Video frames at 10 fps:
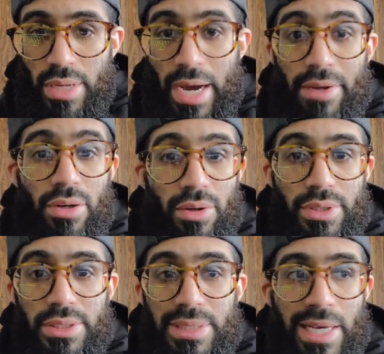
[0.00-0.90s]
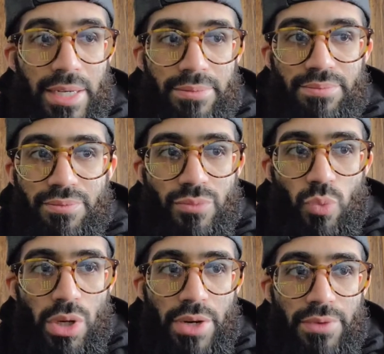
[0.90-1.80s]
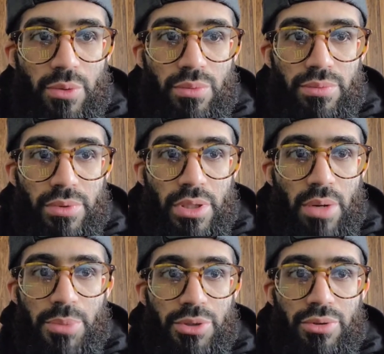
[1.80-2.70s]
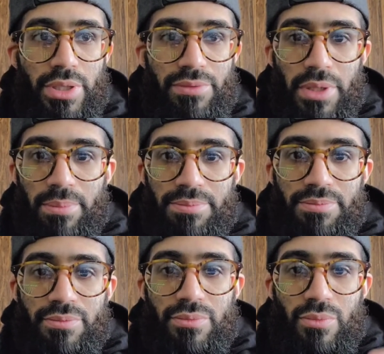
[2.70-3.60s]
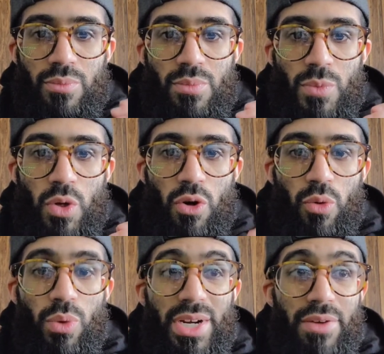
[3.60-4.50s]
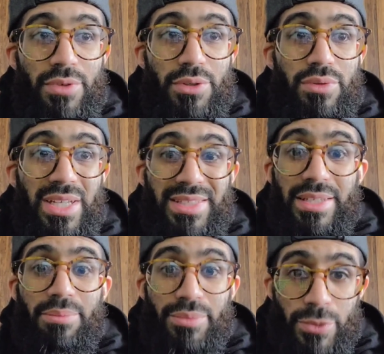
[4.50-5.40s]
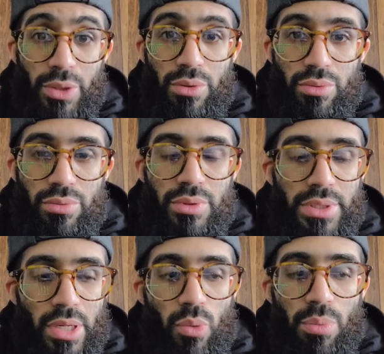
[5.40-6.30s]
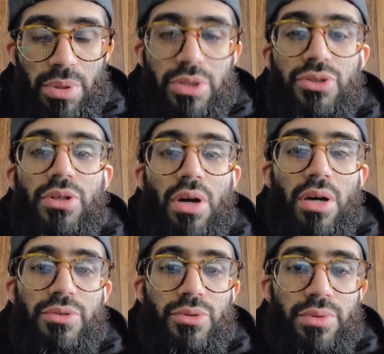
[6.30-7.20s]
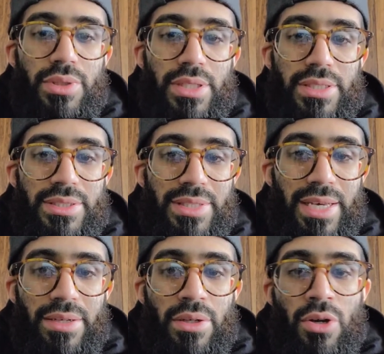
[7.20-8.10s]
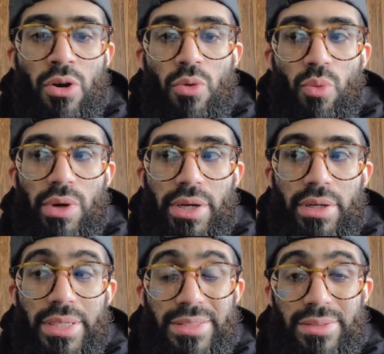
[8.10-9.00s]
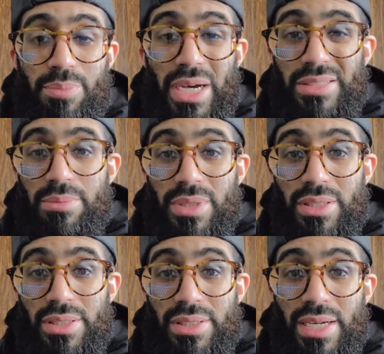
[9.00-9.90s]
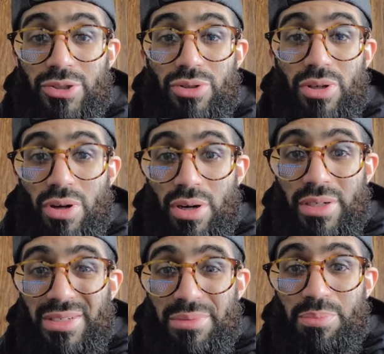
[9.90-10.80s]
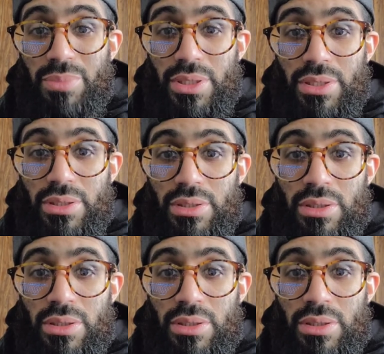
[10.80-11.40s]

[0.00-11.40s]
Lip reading: I noticed that whatever number you give them or whatever you let them do, they will push the car to the extent where it's a possibility that your car could be,